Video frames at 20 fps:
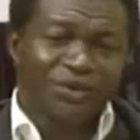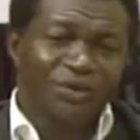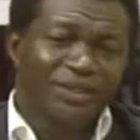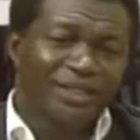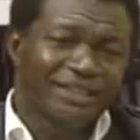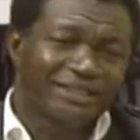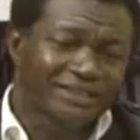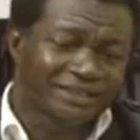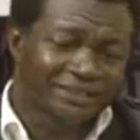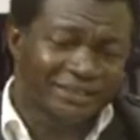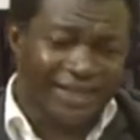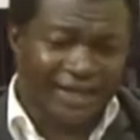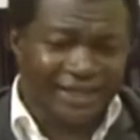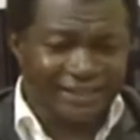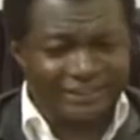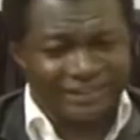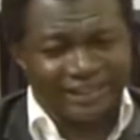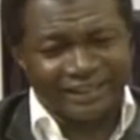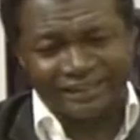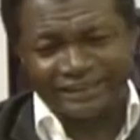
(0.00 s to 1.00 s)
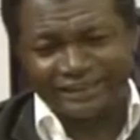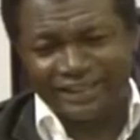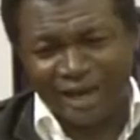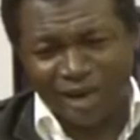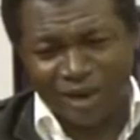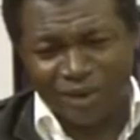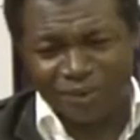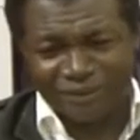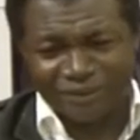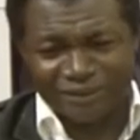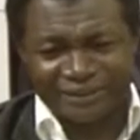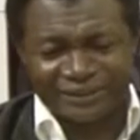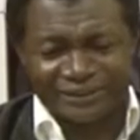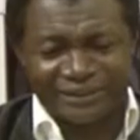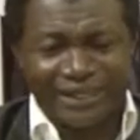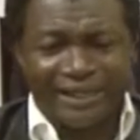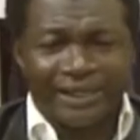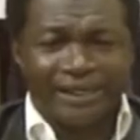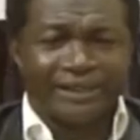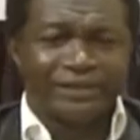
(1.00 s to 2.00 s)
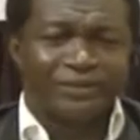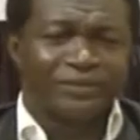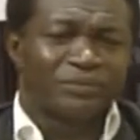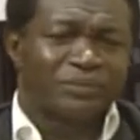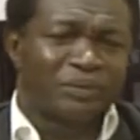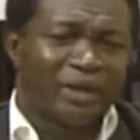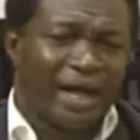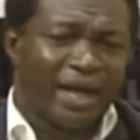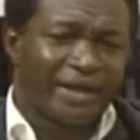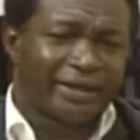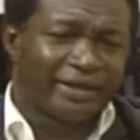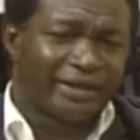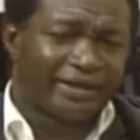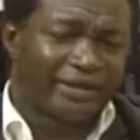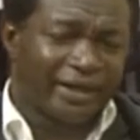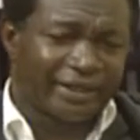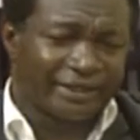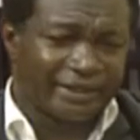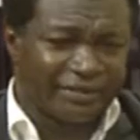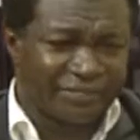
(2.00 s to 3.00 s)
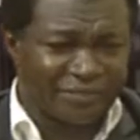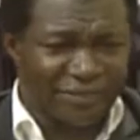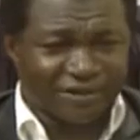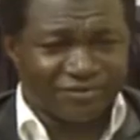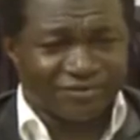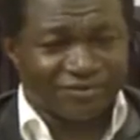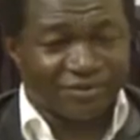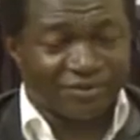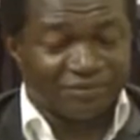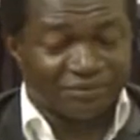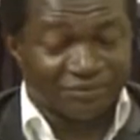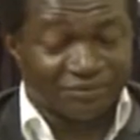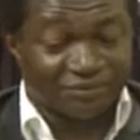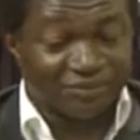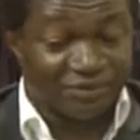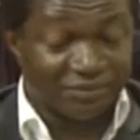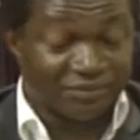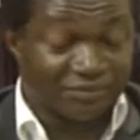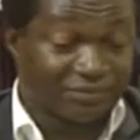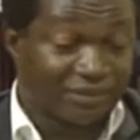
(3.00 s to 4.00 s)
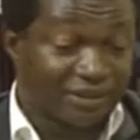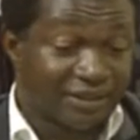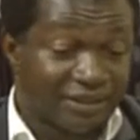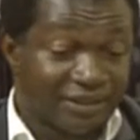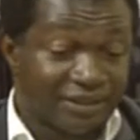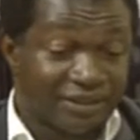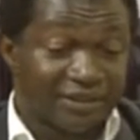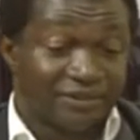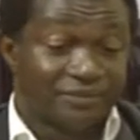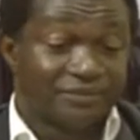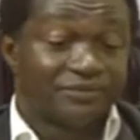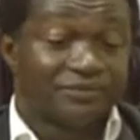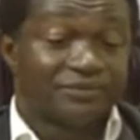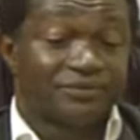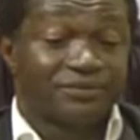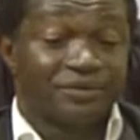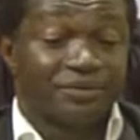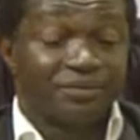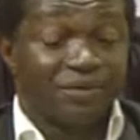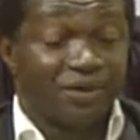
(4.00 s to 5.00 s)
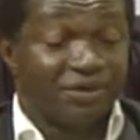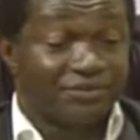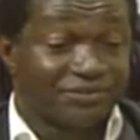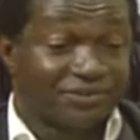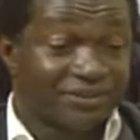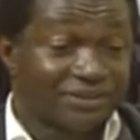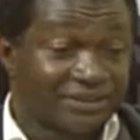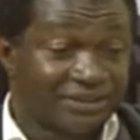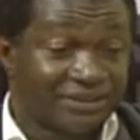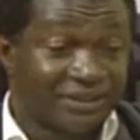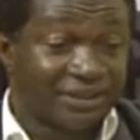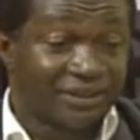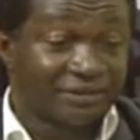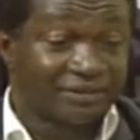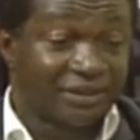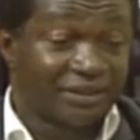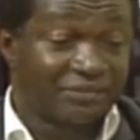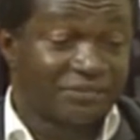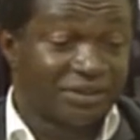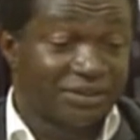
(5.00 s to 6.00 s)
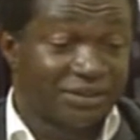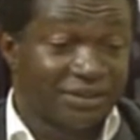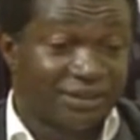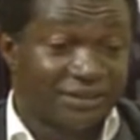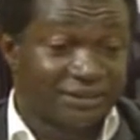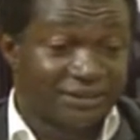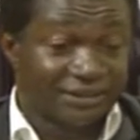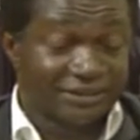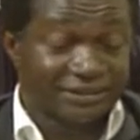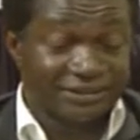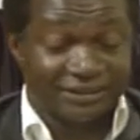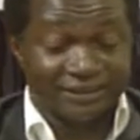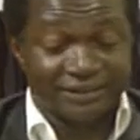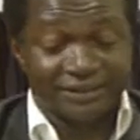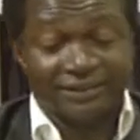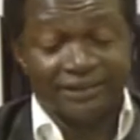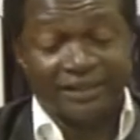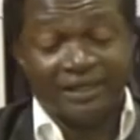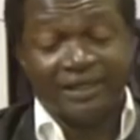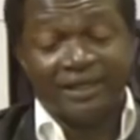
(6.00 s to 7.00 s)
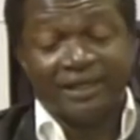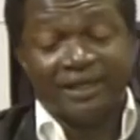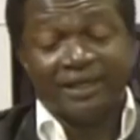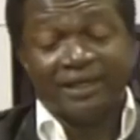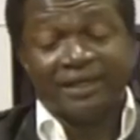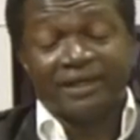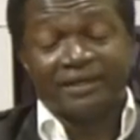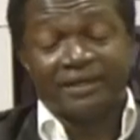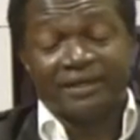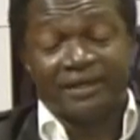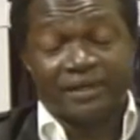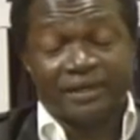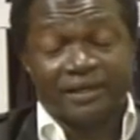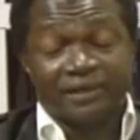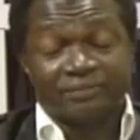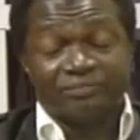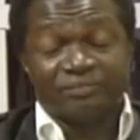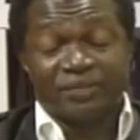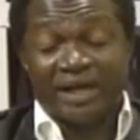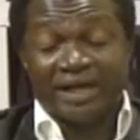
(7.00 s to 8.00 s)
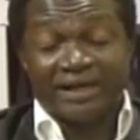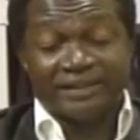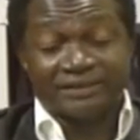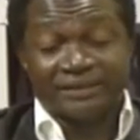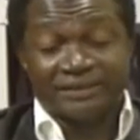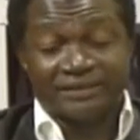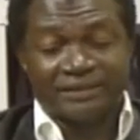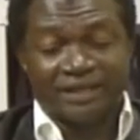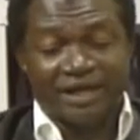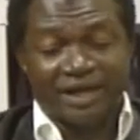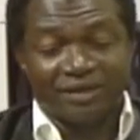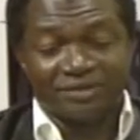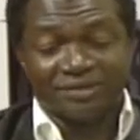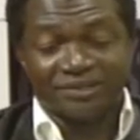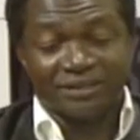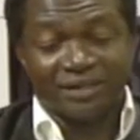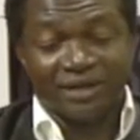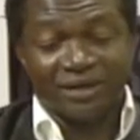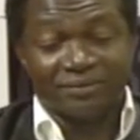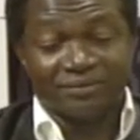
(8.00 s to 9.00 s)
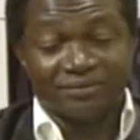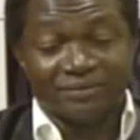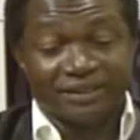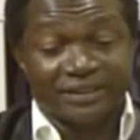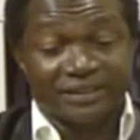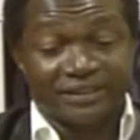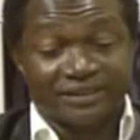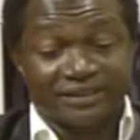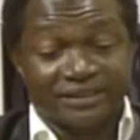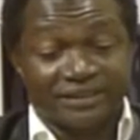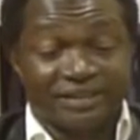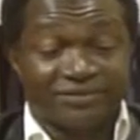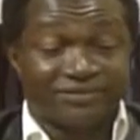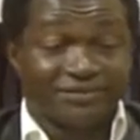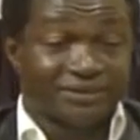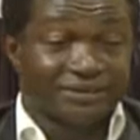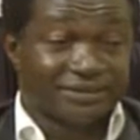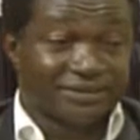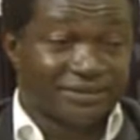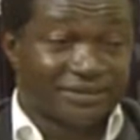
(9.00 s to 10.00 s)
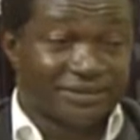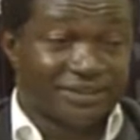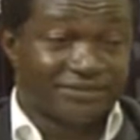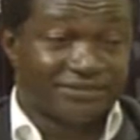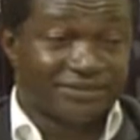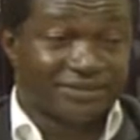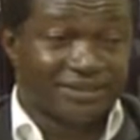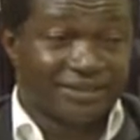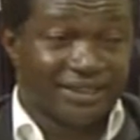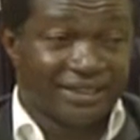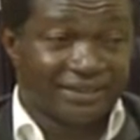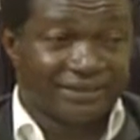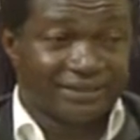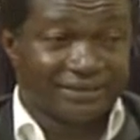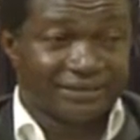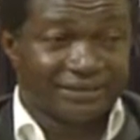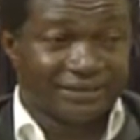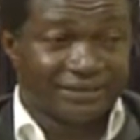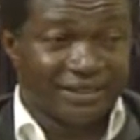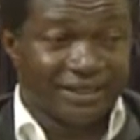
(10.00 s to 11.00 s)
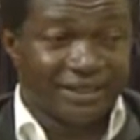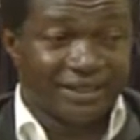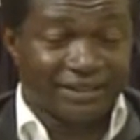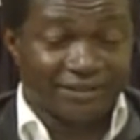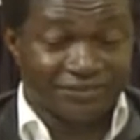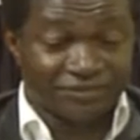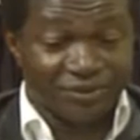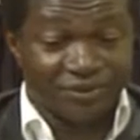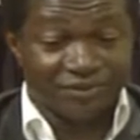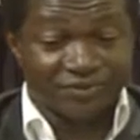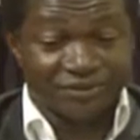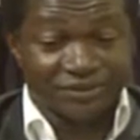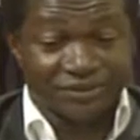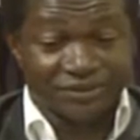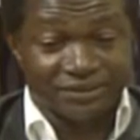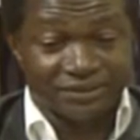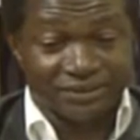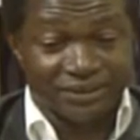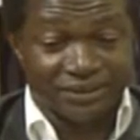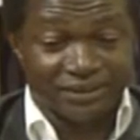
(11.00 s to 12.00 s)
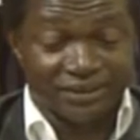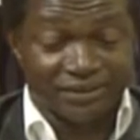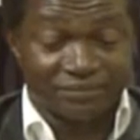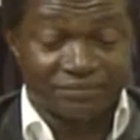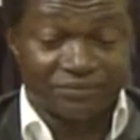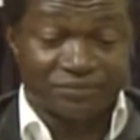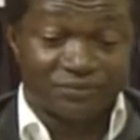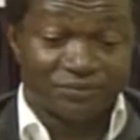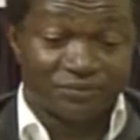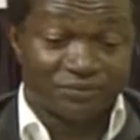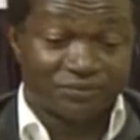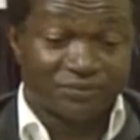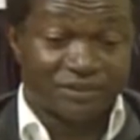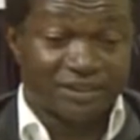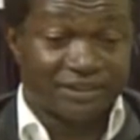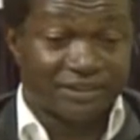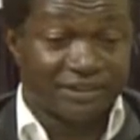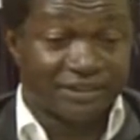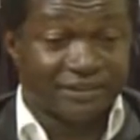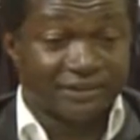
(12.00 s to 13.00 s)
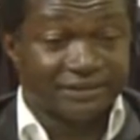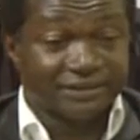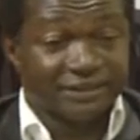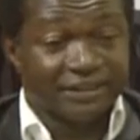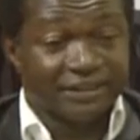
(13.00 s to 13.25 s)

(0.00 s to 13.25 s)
yesterday I sat down and I came back from office a bit late yesterday. I entered the house around 7:30. I left office very late.